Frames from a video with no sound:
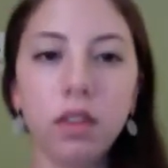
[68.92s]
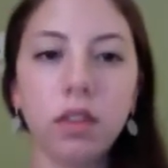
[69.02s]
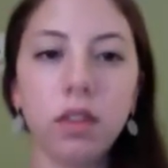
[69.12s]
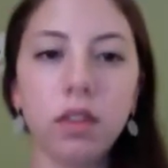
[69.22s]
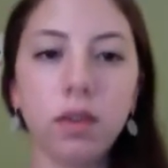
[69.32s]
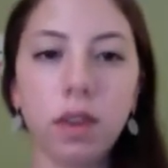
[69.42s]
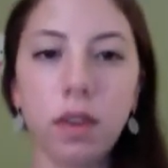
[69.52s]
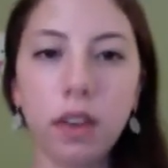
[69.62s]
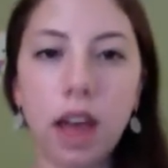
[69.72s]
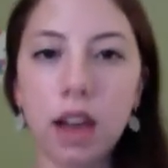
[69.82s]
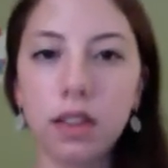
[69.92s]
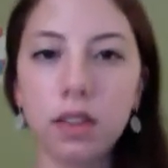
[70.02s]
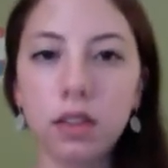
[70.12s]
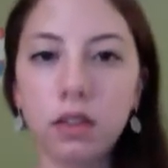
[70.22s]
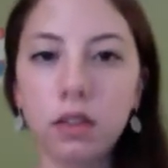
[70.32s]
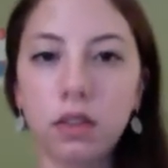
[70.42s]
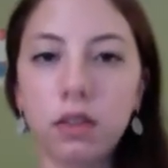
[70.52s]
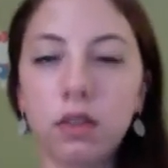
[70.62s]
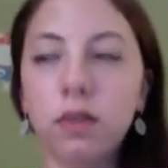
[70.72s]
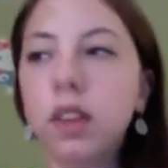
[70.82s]
Front relaxed.
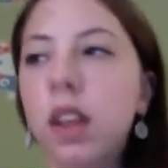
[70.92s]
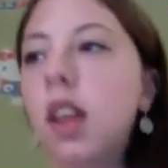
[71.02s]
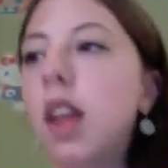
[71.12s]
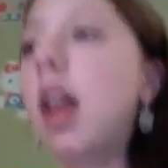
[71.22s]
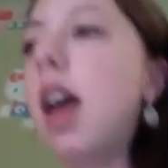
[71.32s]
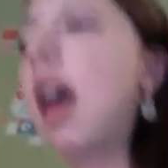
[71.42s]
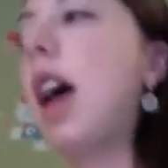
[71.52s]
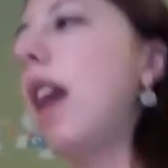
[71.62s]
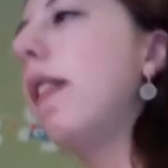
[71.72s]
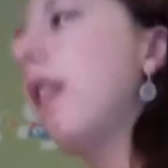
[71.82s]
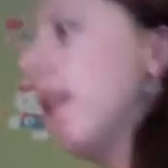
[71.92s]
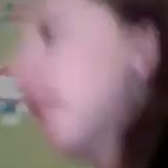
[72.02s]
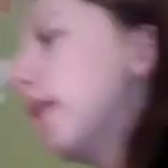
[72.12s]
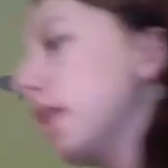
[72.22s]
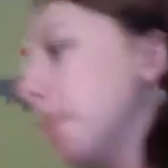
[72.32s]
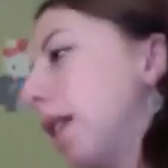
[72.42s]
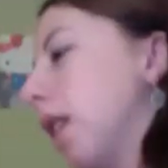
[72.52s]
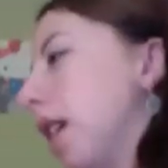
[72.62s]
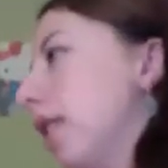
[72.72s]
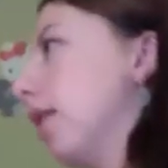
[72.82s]
And then this is my
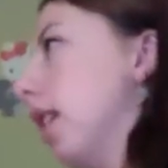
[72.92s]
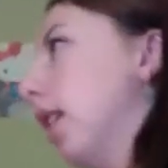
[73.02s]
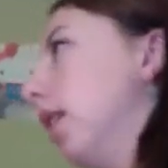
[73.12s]
right side.